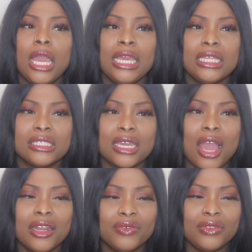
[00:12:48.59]
it's
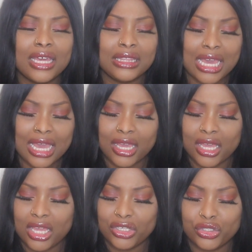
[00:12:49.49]
kind of like that
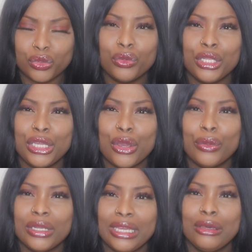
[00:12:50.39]
Shawnee
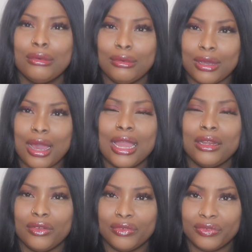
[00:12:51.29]
O'Neal
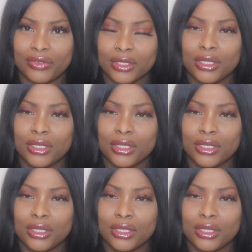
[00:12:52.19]
kind of